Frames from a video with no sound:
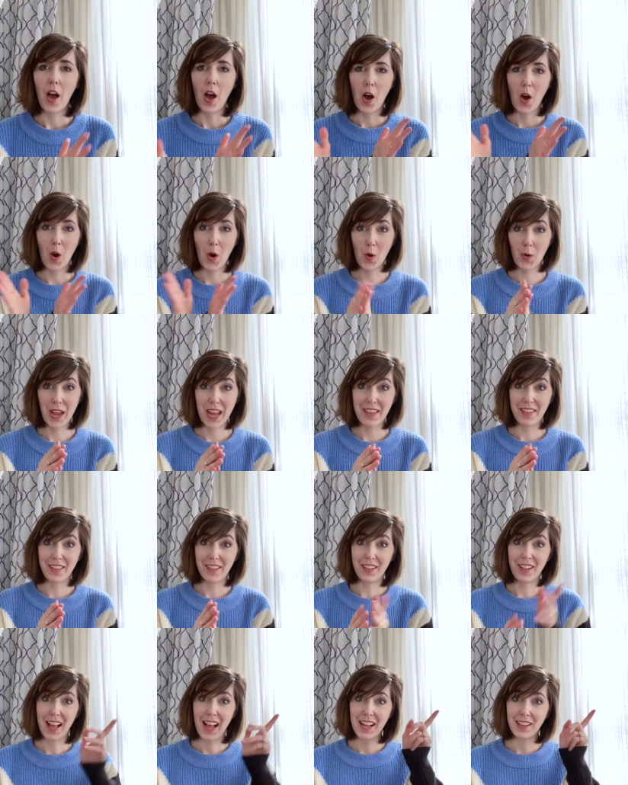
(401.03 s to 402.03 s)
Okay, and
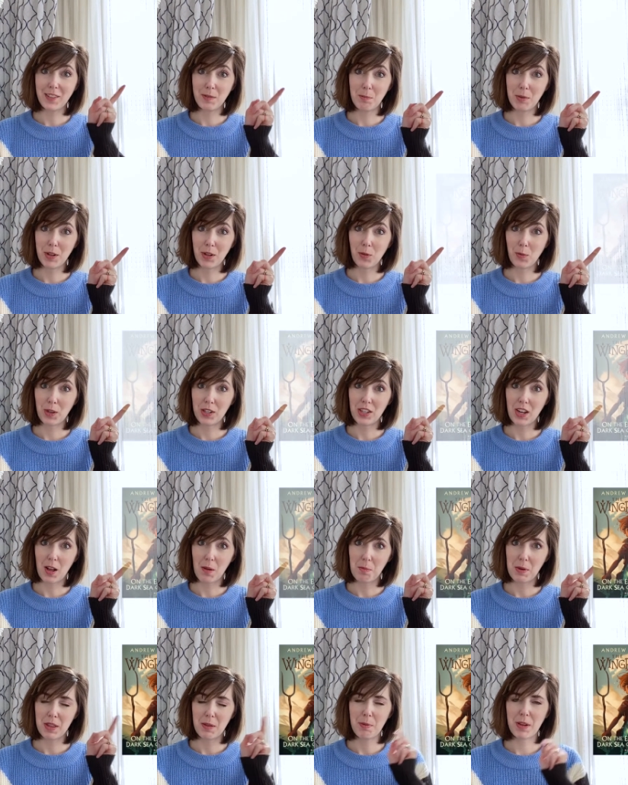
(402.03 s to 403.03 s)
the last book, which I'll
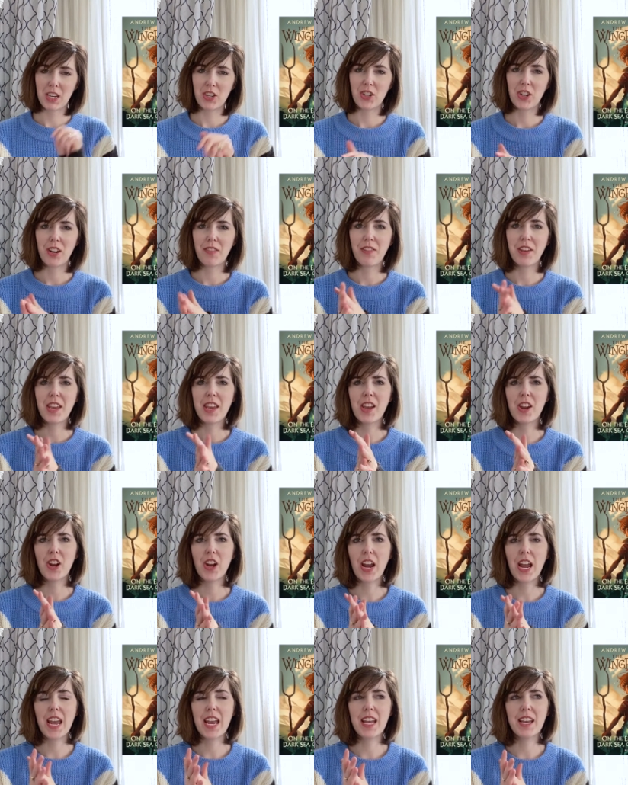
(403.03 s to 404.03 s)
put the picture of
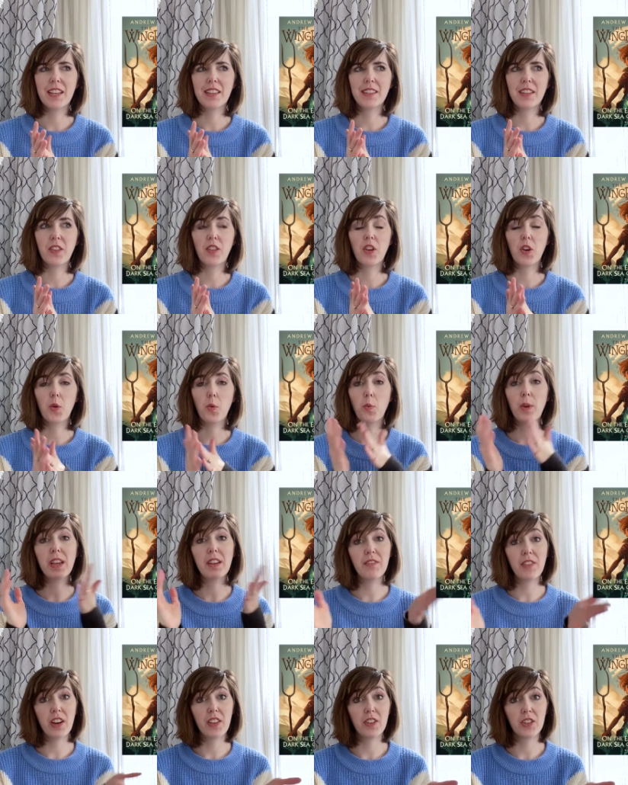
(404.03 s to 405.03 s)
here, is the
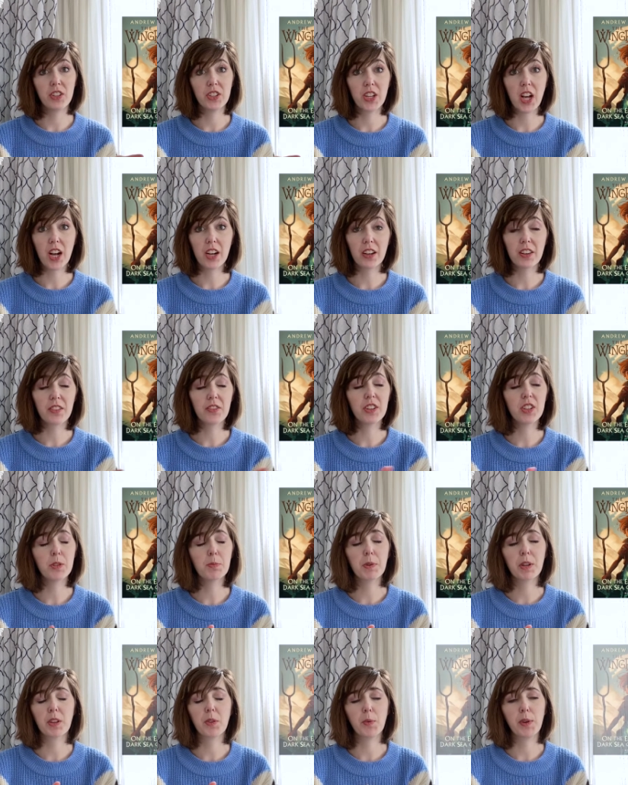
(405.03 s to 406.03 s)
Wingfeather Saga, the first
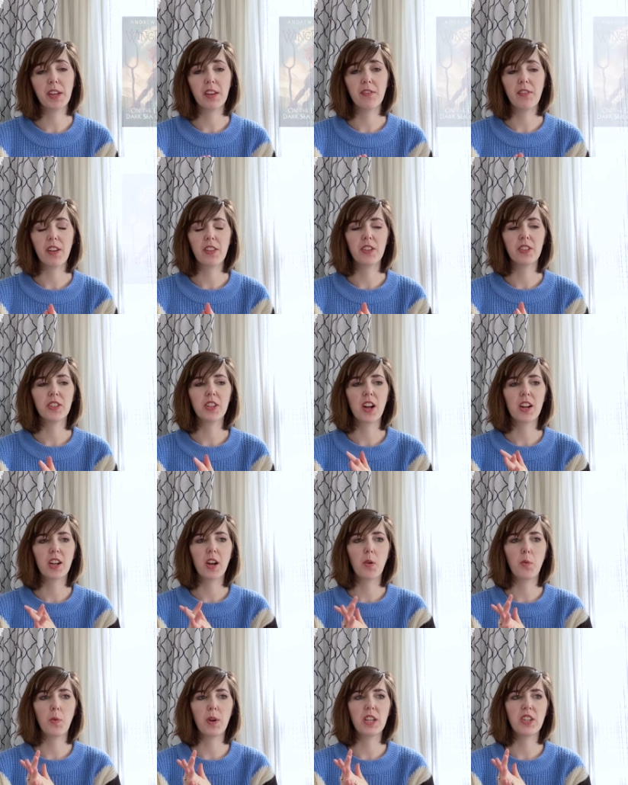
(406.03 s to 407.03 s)
book in the Wingfeather
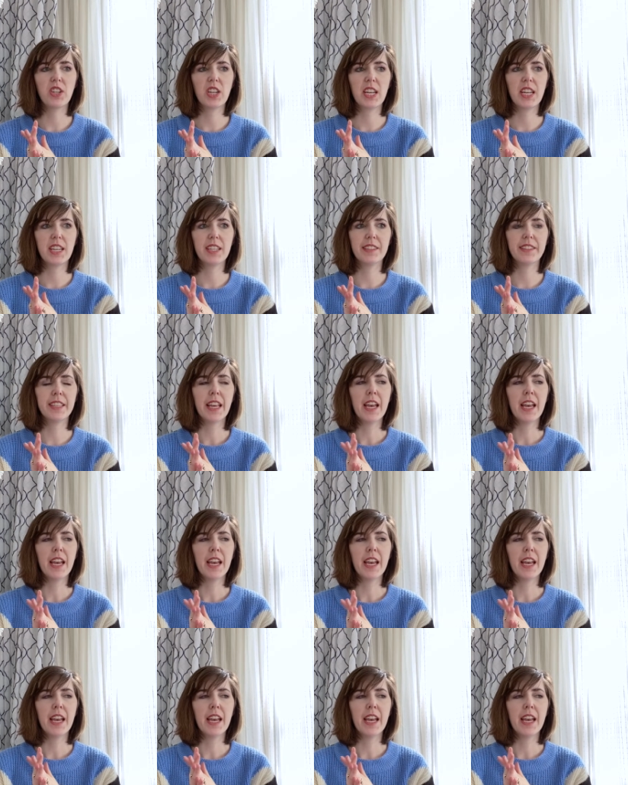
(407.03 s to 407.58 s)
Saga, which is...